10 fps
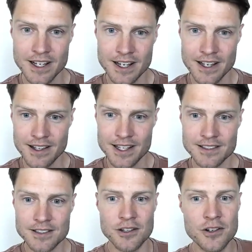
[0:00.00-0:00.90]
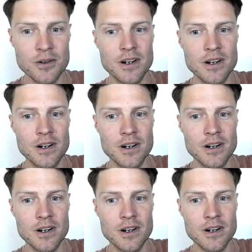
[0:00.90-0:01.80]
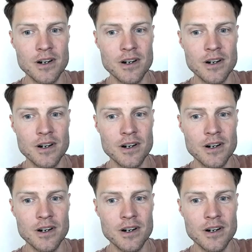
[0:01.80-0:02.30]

Let's do a little demo here.